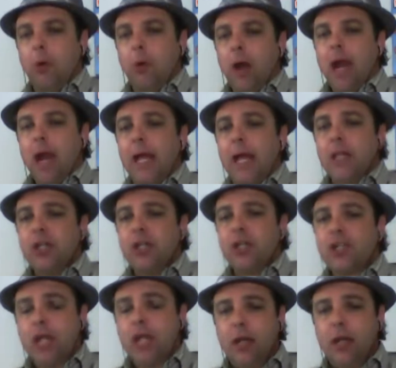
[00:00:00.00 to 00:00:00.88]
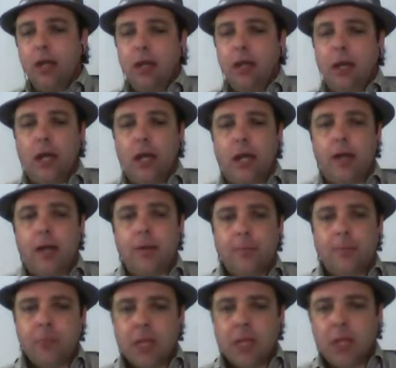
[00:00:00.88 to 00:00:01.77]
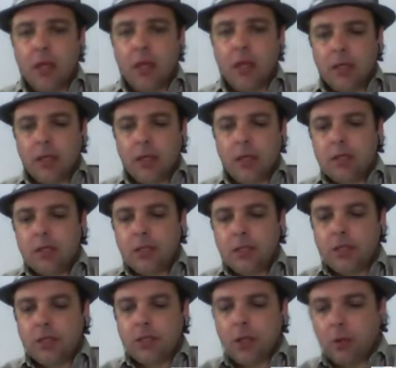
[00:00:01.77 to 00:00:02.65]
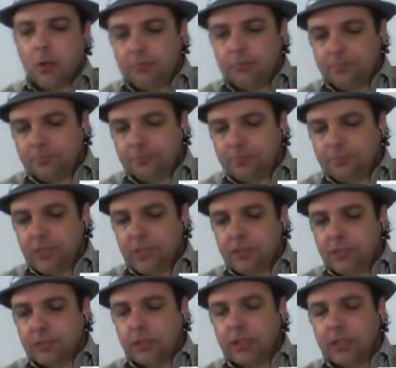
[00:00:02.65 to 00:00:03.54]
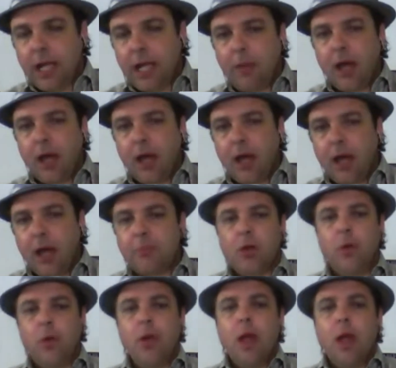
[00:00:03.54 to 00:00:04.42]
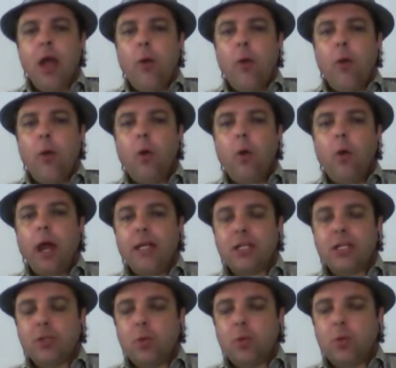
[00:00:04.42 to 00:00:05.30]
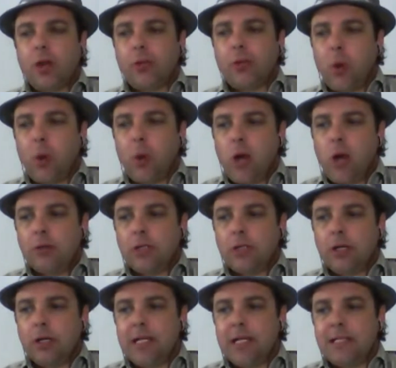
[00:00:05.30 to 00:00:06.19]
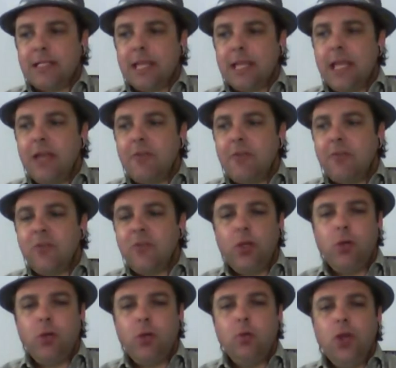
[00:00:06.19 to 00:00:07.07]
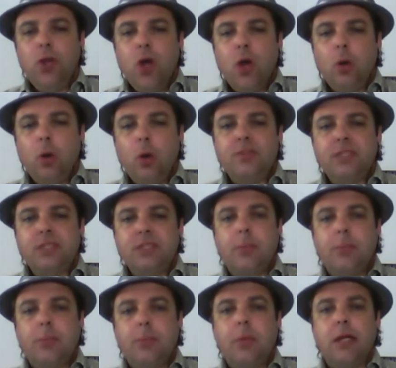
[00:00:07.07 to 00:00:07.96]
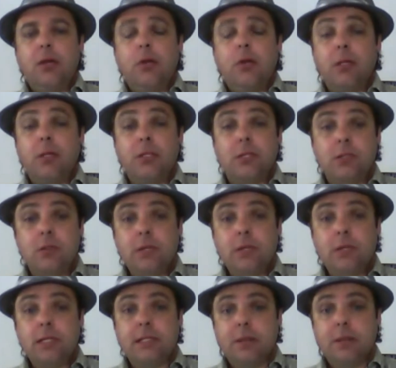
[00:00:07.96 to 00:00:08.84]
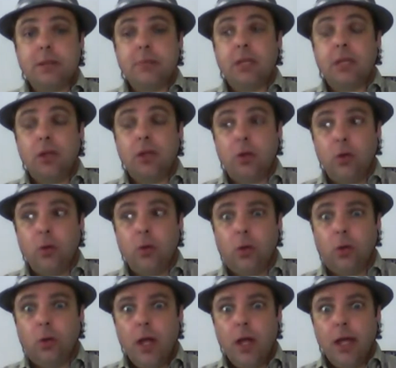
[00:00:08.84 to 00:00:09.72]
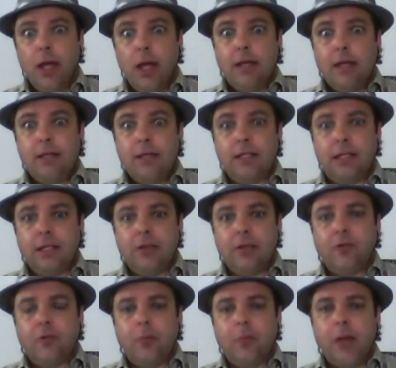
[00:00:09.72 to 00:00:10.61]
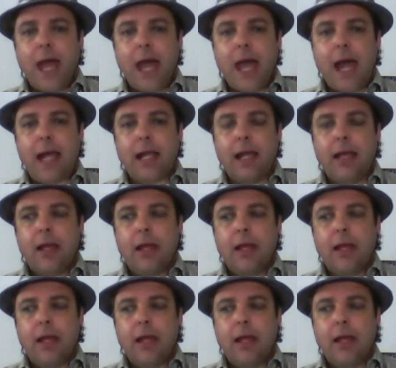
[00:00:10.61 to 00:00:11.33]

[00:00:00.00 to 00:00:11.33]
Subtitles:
branch, and so there's our time up. So what I just want to throw out there is, if you know of somebody who is doing something cool to give back,